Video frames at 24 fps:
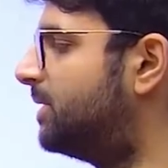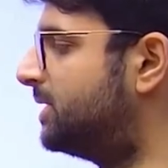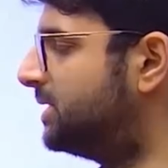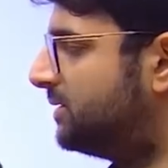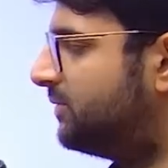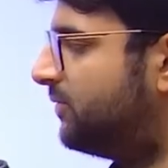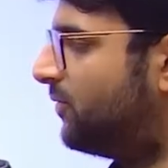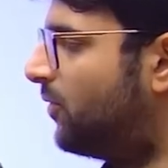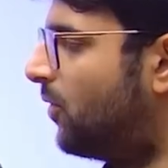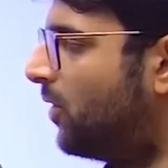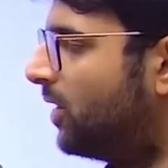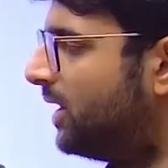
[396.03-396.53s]
is
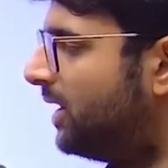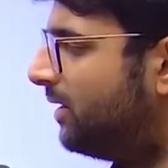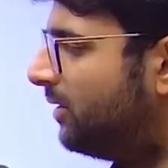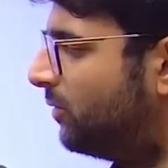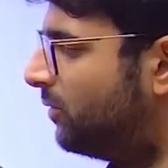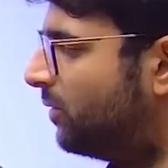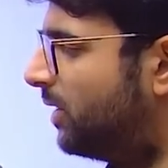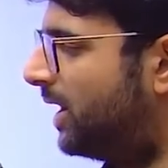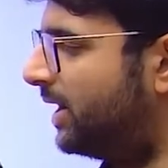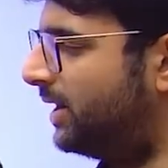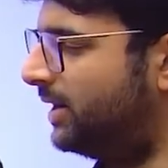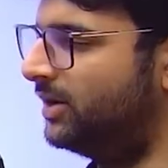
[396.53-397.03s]
40 to
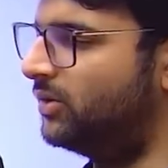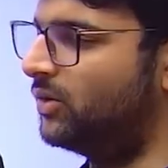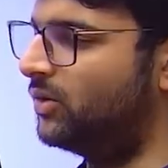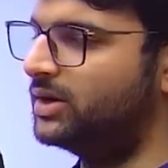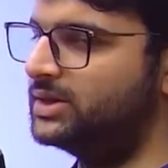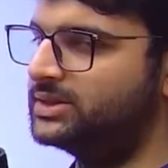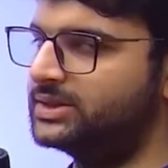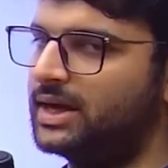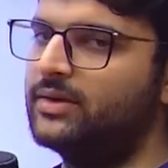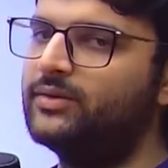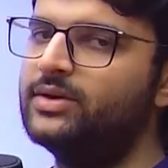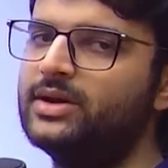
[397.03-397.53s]
100 dollars
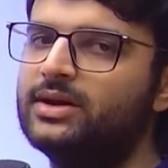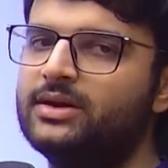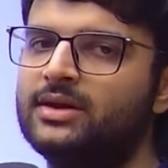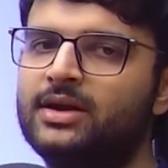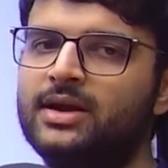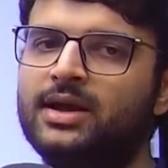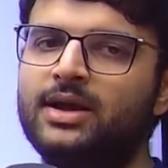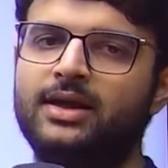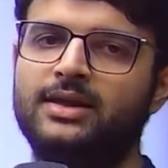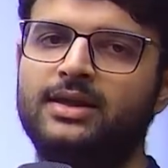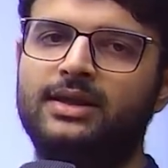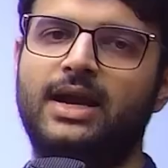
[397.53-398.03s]
an hour.
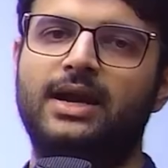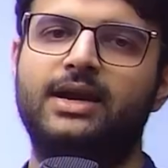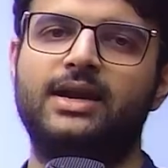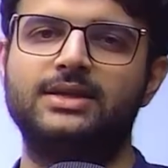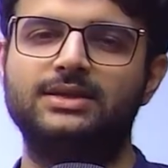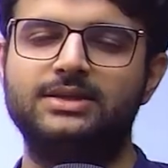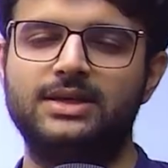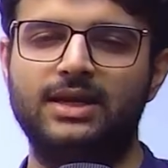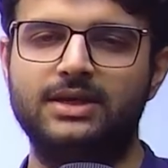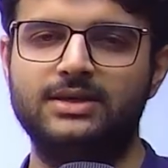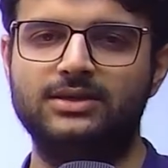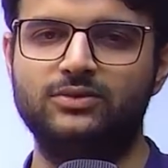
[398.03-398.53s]
That
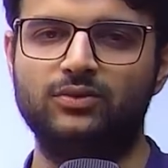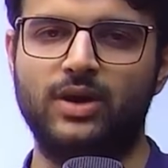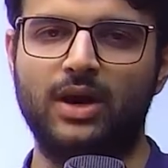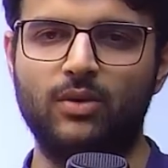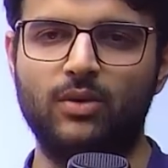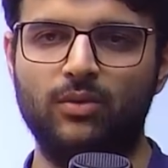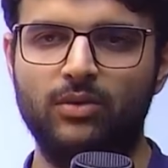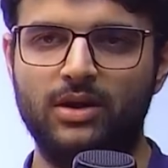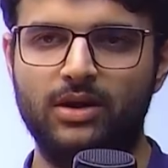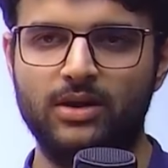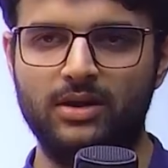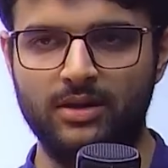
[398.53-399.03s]
translates to
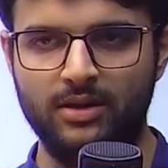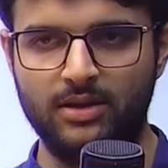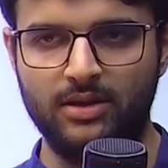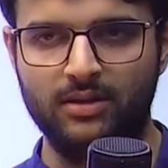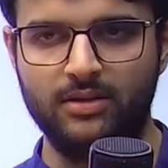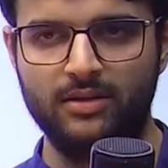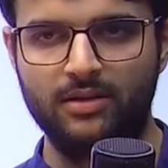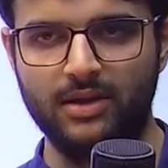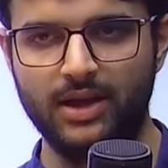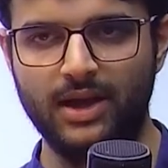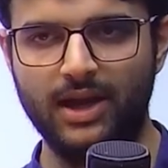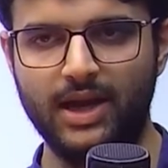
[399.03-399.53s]
around
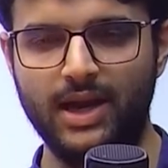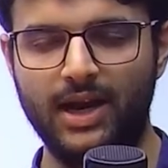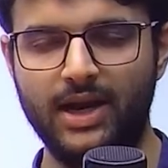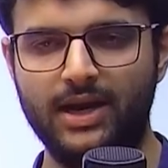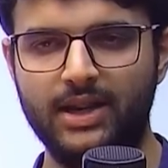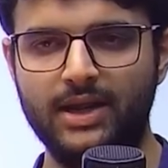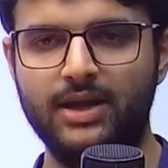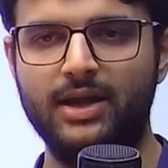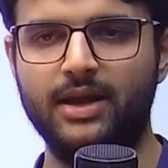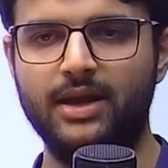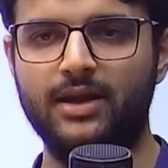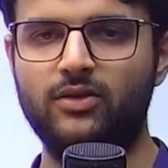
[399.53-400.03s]

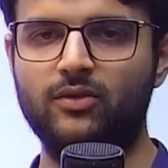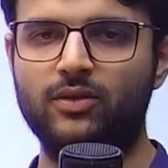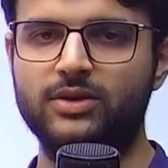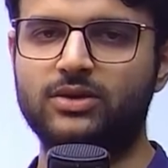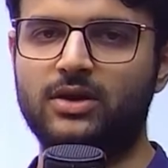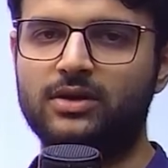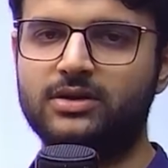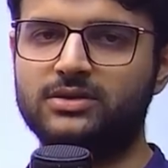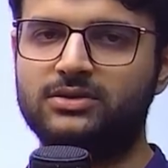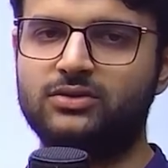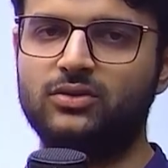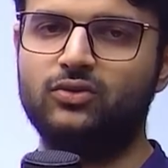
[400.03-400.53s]
80k US
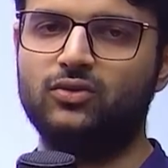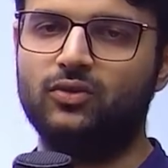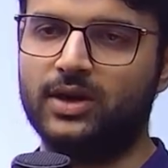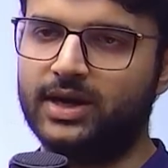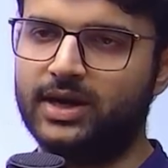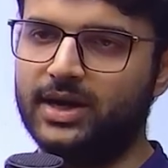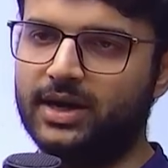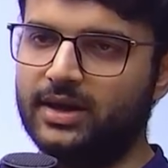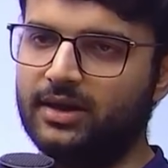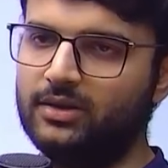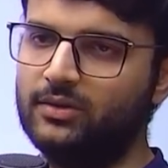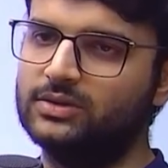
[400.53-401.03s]
dollars to
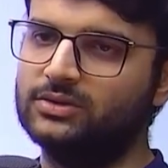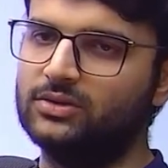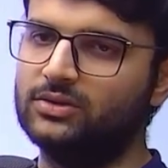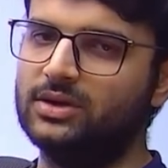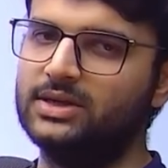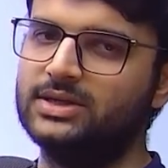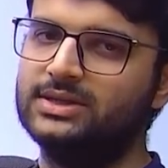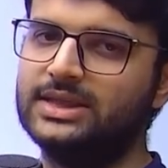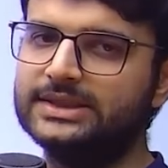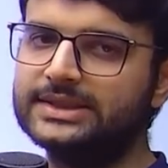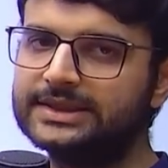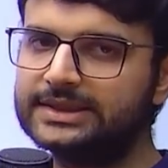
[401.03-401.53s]
200k US
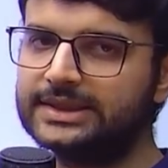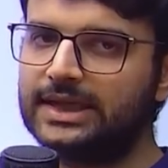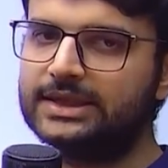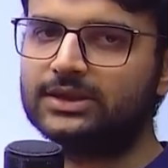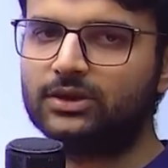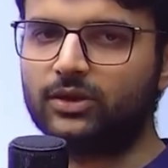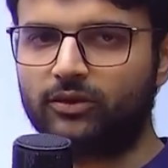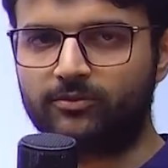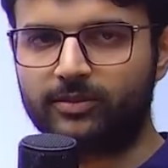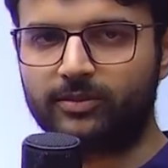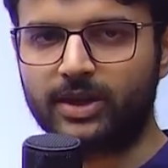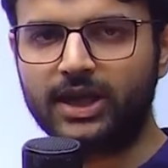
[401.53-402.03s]
dollars. Yes, that's a
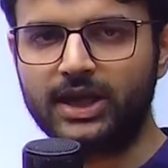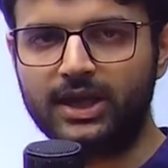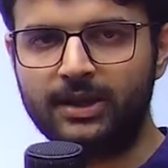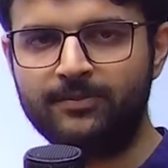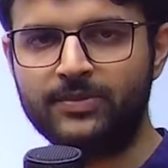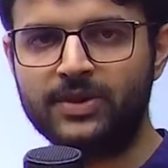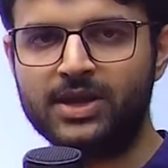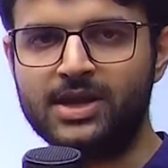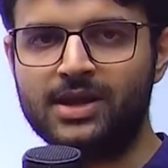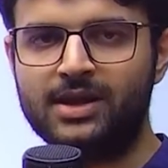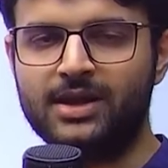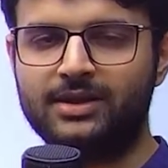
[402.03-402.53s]
lot of money.
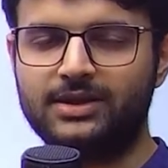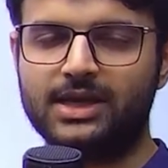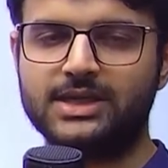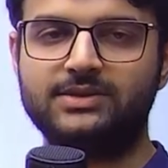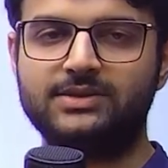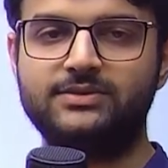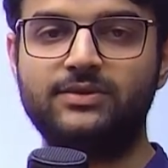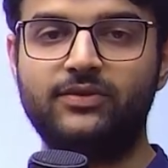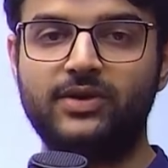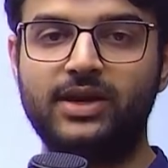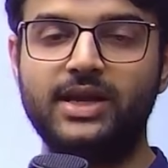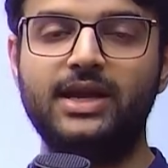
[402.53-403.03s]
That's
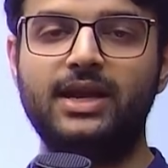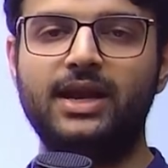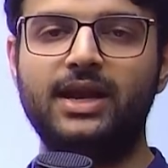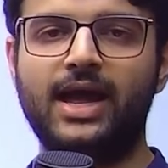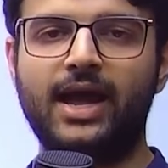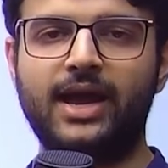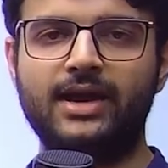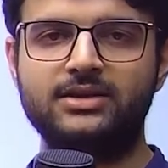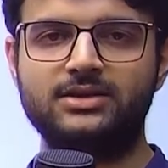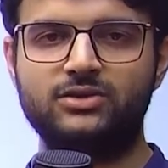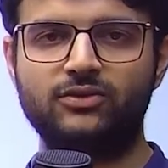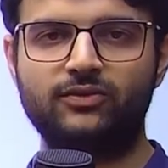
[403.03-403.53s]
50
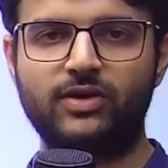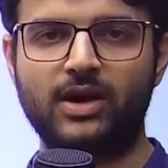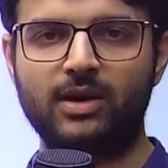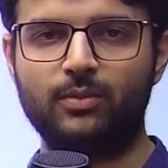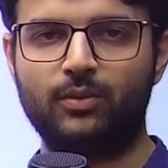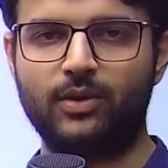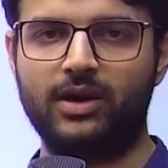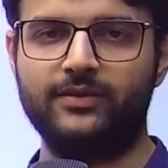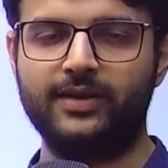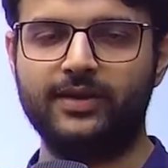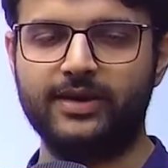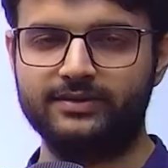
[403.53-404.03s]
lakhs to
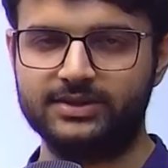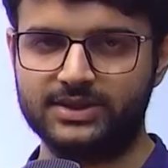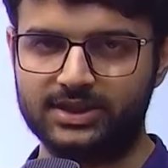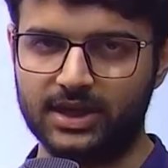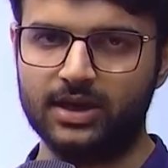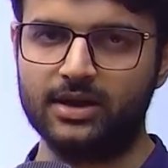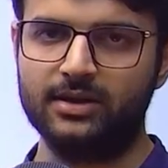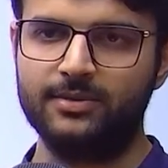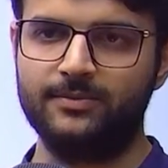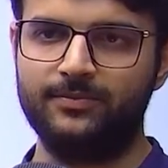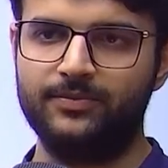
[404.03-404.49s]
1.5 CR.